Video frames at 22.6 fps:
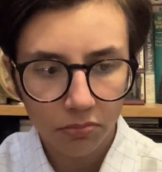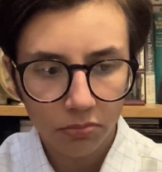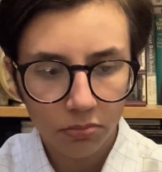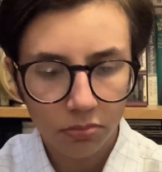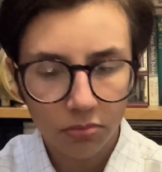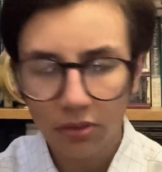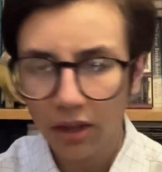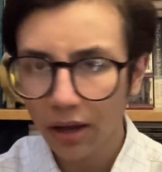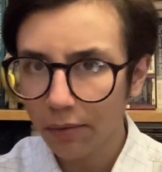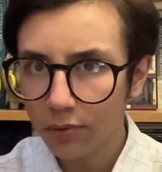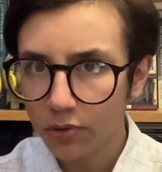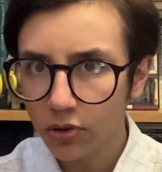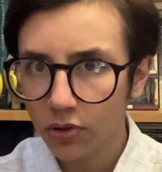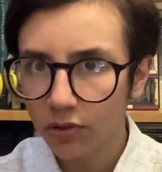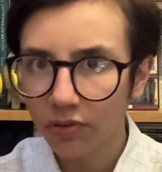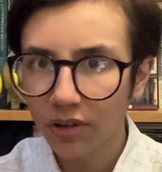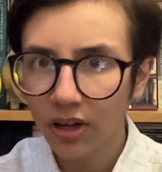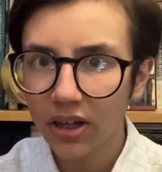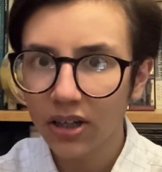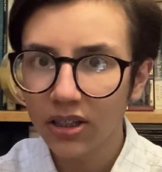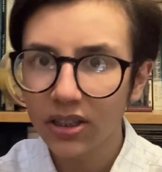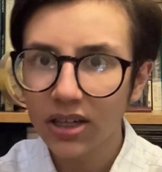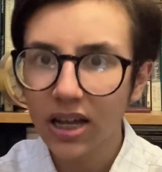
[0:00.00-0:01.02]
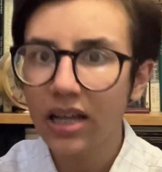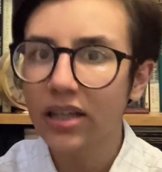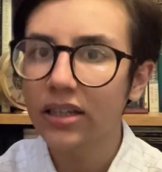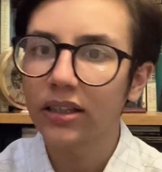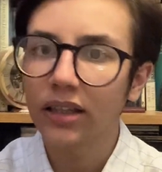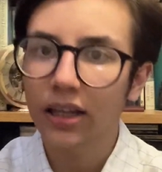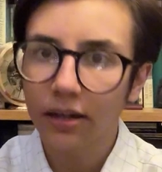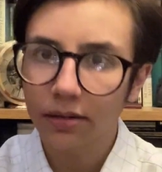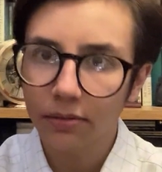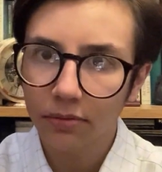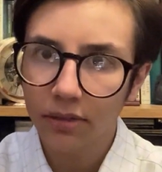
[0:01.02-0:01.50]
that was all fine and dandy
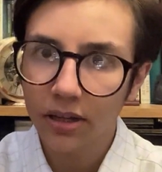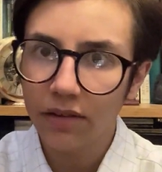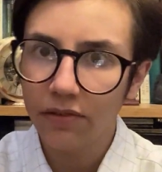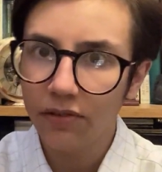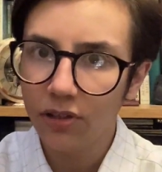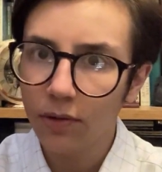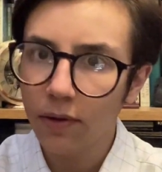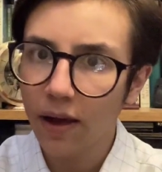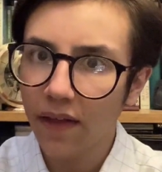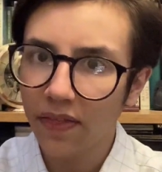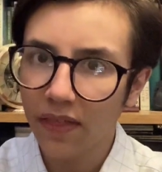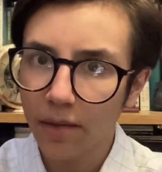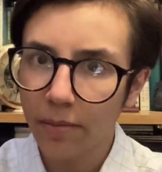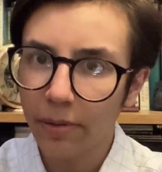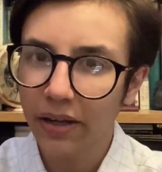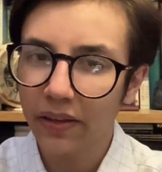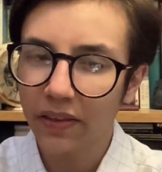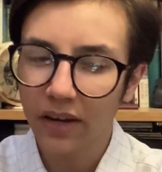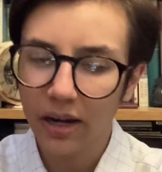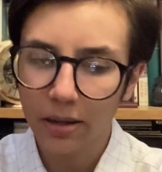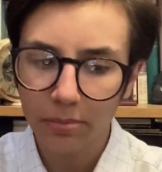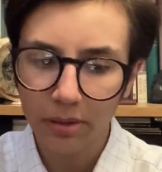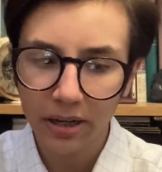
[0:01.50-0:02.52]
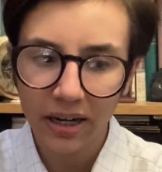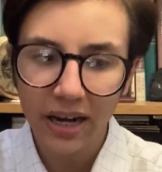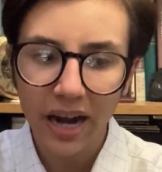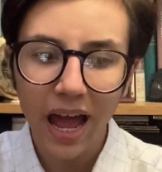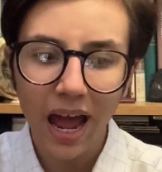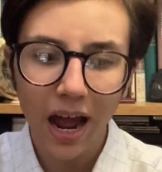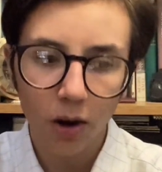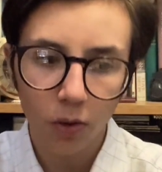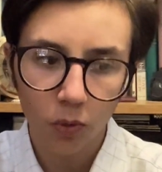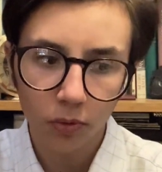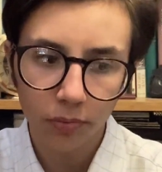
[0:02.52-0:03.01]
then, if you had that back in the day. But
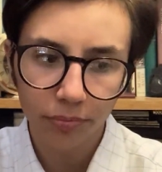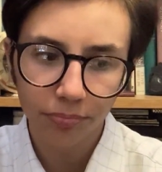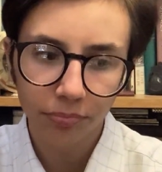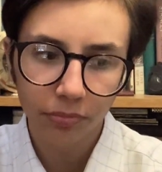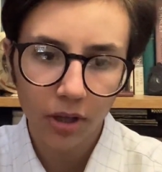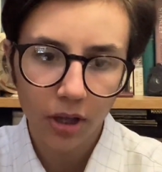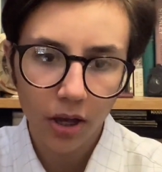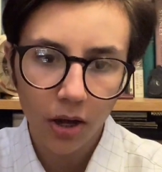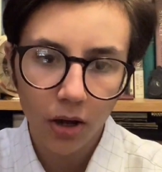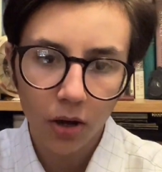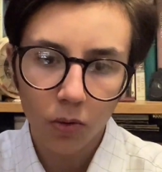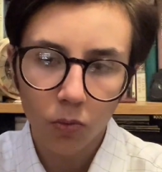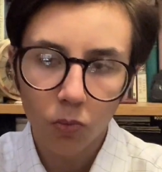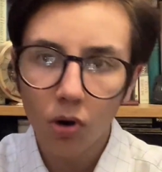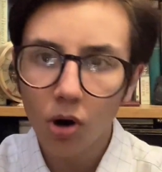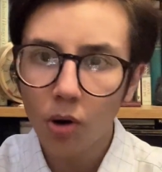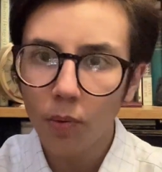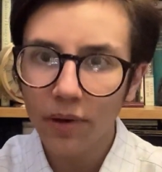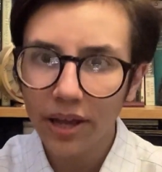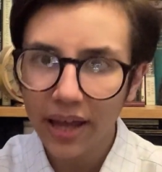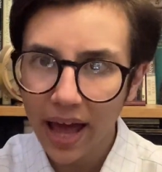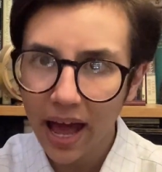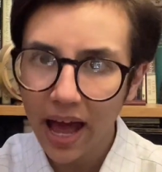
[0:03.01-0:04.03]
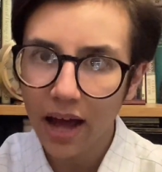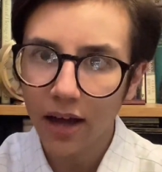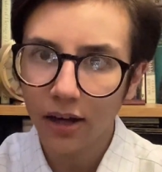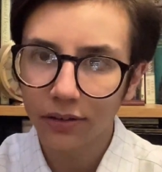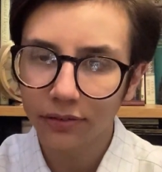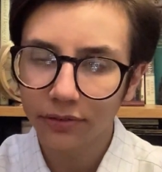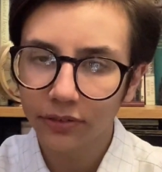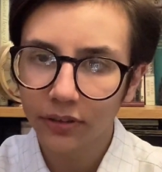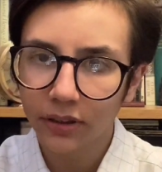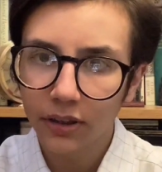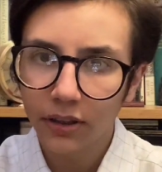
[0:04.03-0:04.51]
now, what we
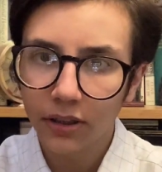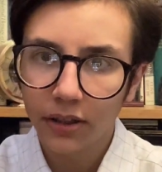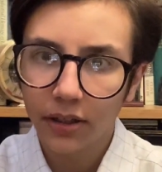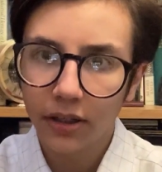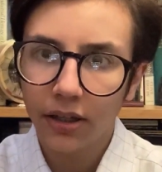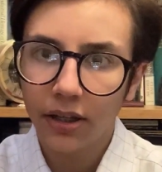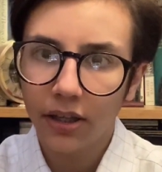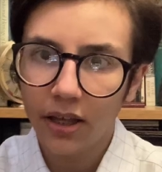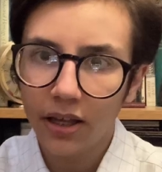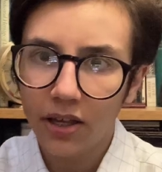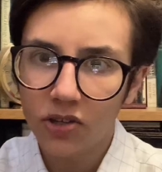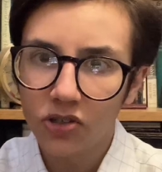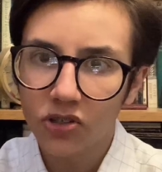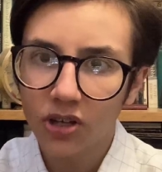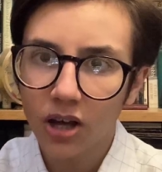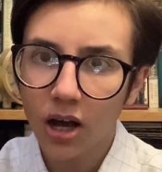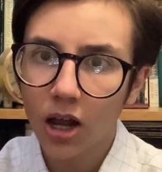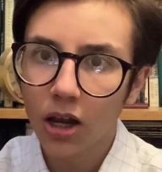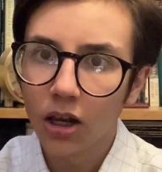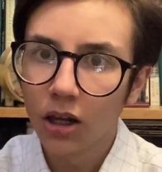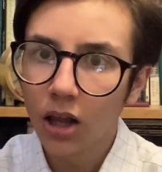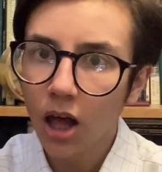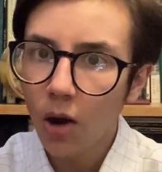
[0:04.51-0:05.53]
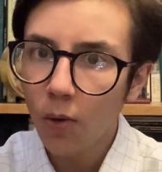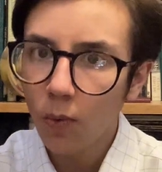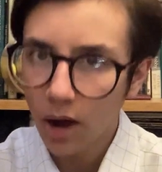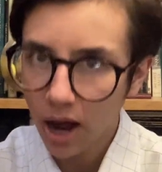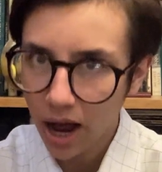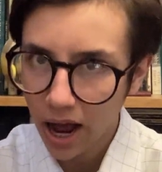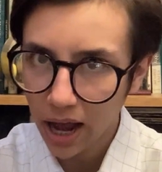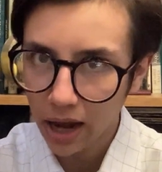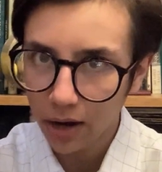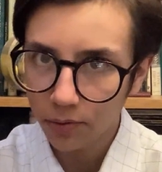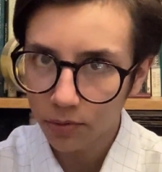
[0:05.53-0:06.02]
have is a lower
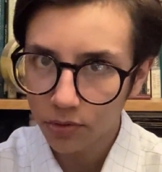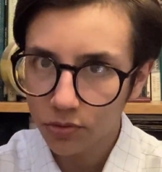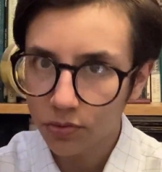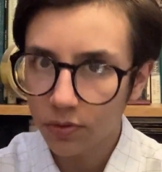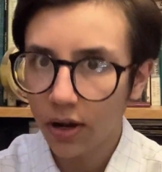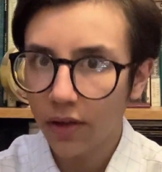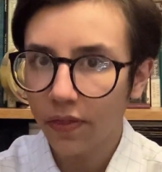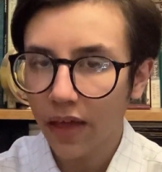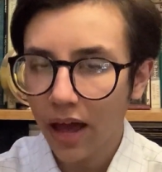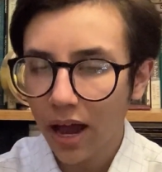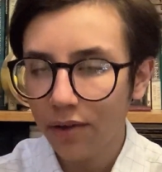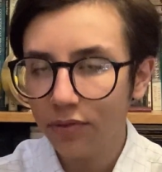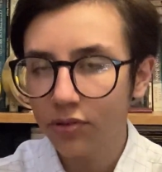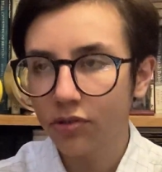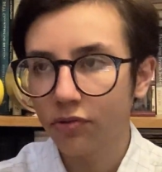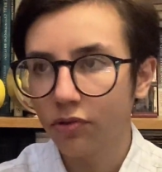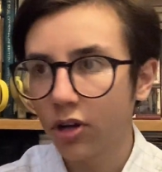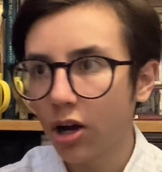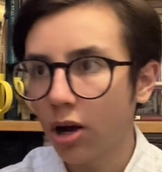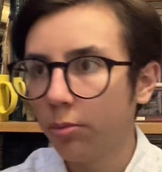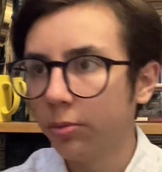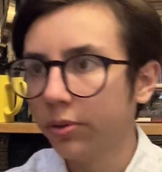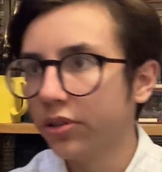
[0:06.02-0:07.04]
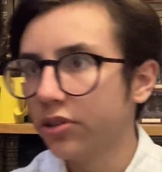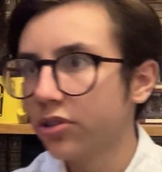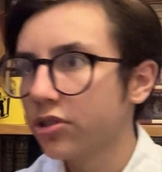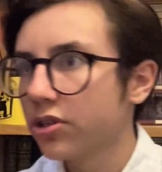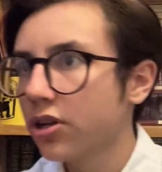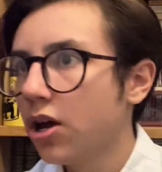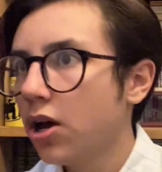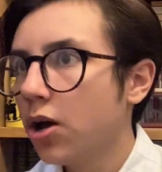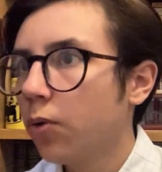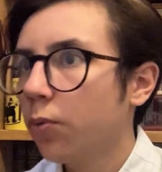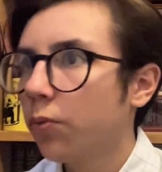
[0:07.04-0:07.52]
house, right, the House of Commons,
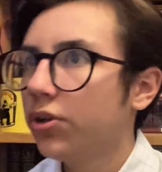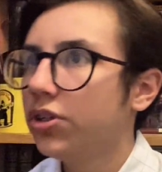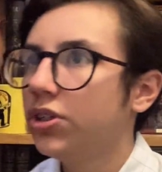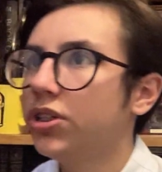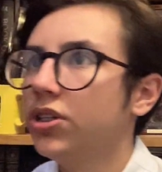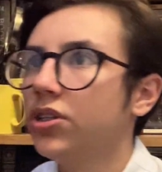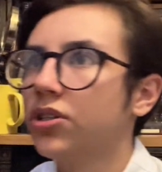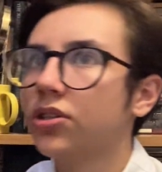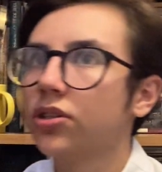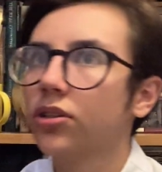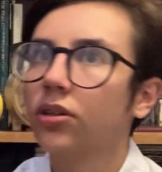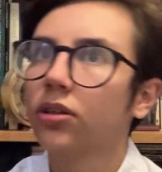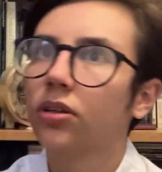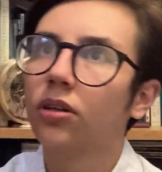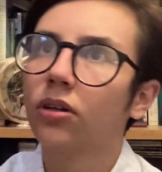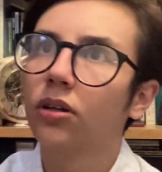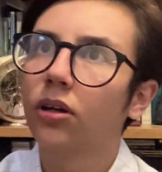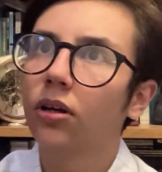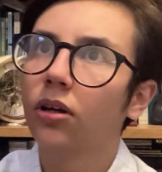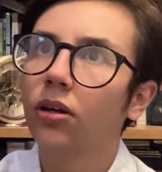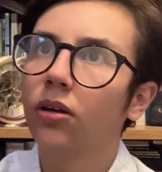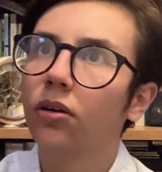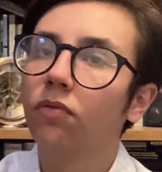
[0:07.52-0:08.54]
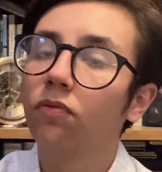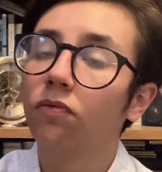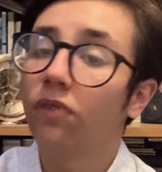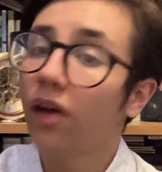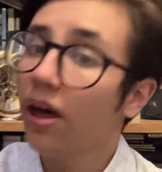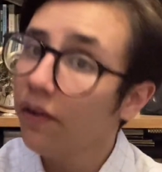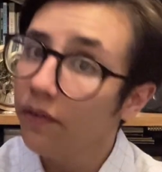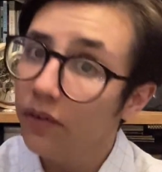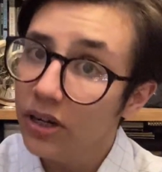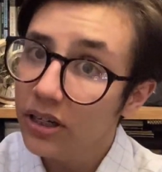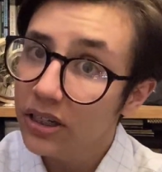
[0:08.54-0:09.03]
which is
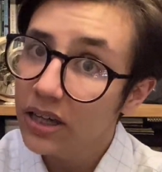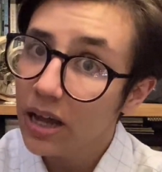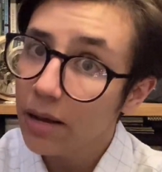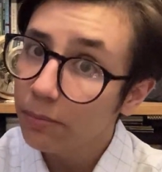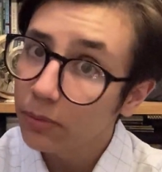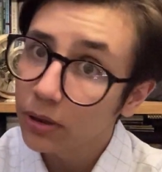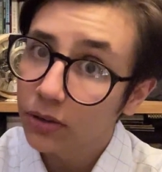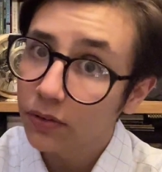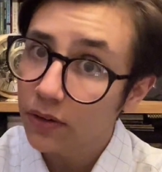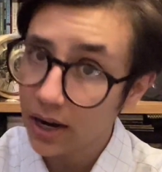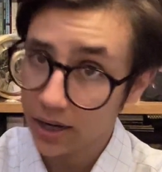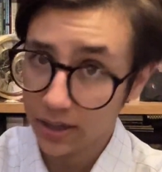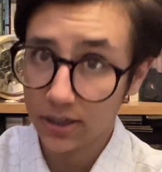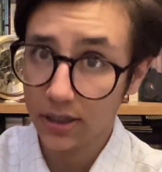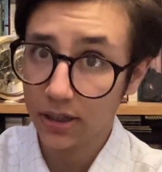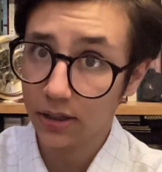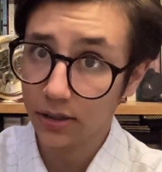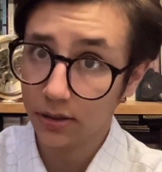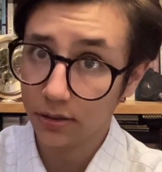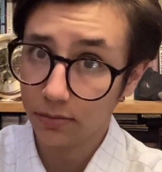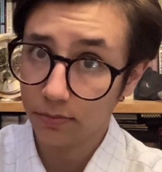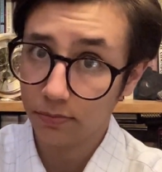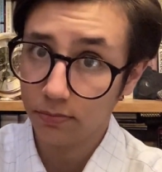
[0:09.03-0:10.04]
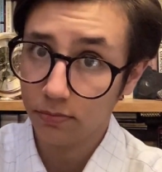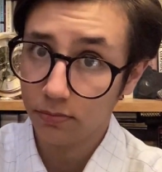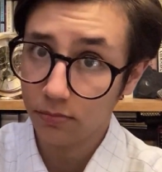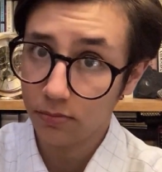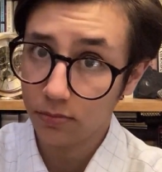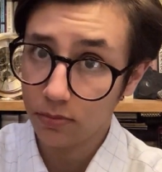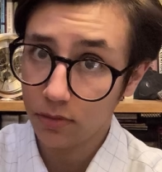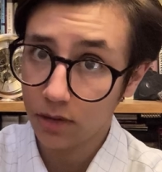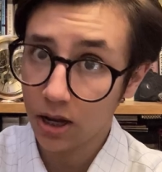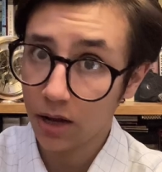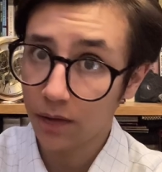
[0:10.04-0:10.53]
very democratic,
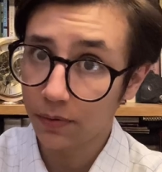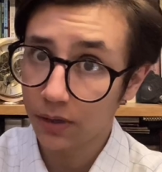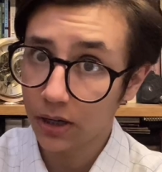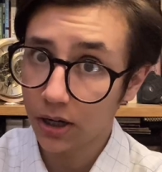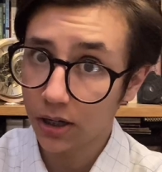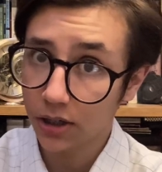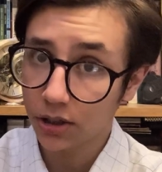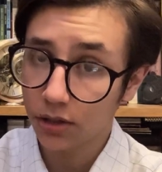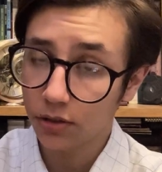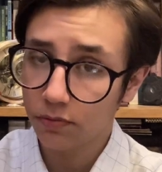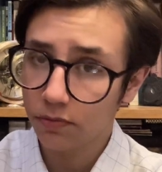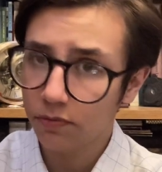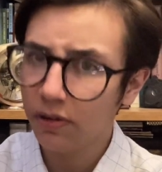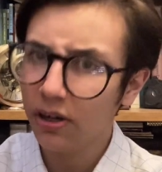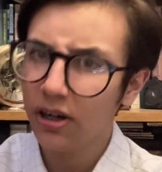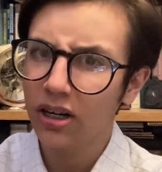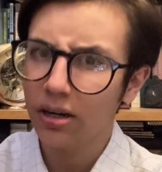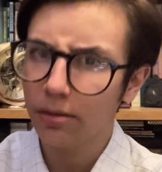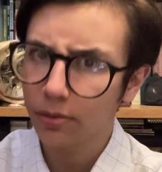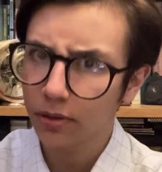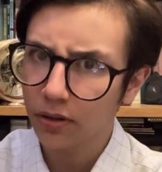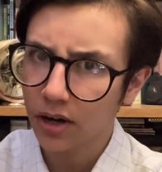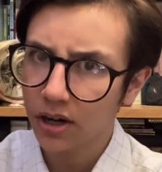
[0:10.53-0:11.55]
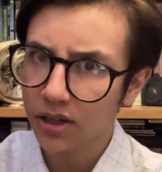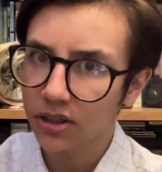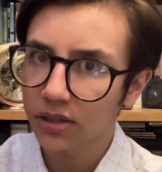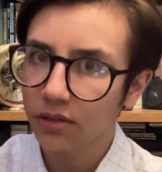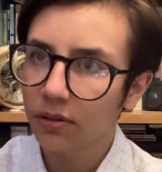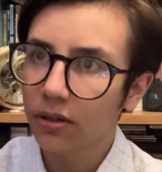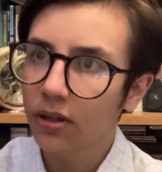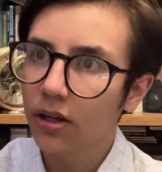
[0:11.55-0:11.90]
I would argue, very democratic.